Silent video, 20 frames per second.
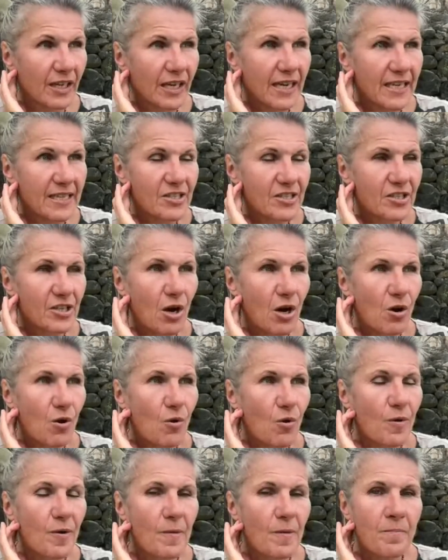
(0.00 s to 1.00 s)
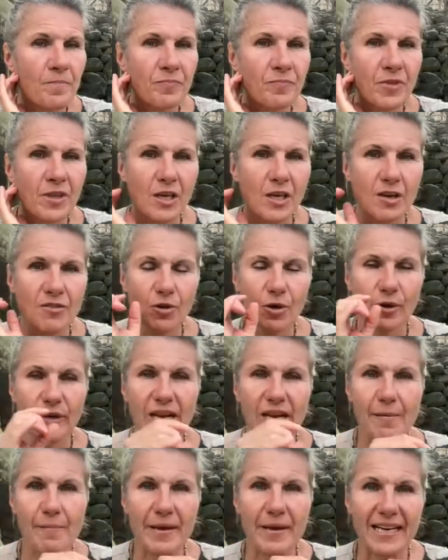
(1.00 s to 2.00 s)
And so if you're on
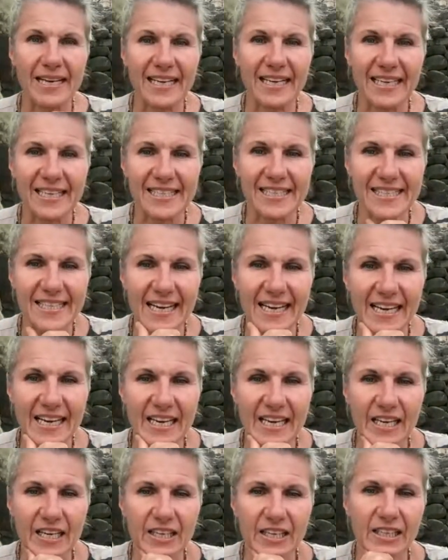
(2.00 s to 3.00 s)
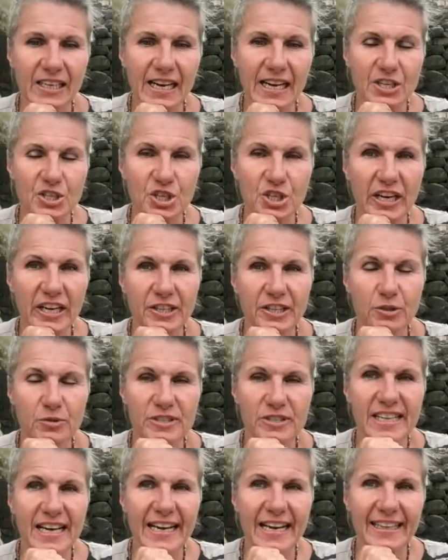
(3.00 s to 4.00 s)
our mailing list, I shared
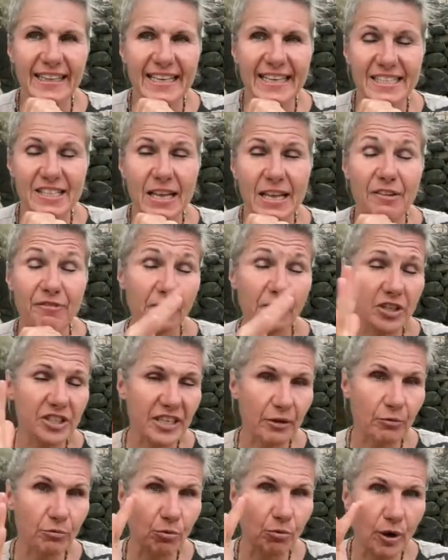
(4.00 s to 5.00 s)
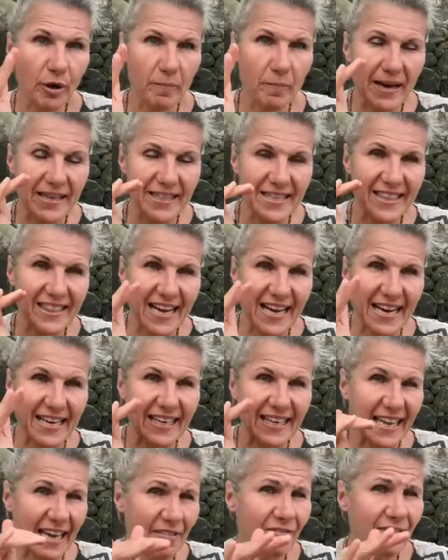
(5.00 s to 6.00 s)
those 9 lessons. At first, I wrote about the
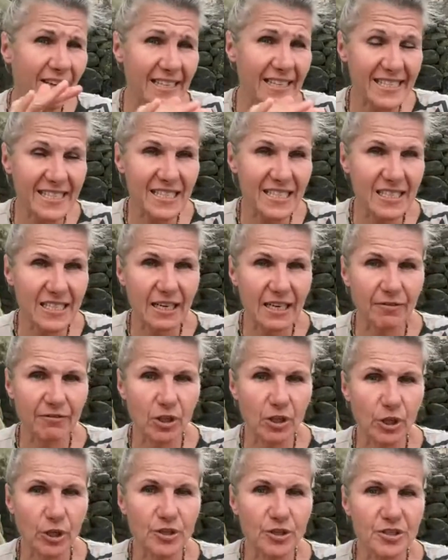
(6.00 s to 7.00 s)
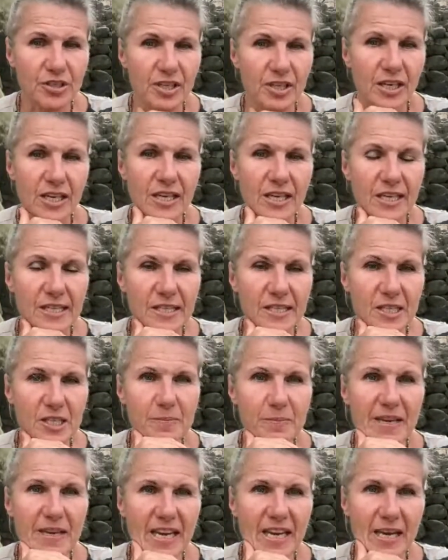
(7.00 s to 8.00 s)
9 life lessons that I've learned since
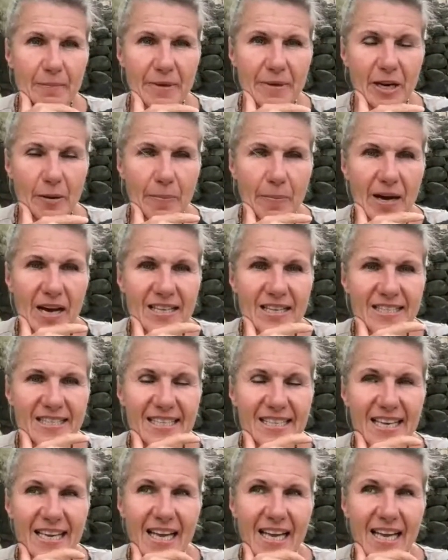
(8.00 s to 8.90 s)
being in menopause,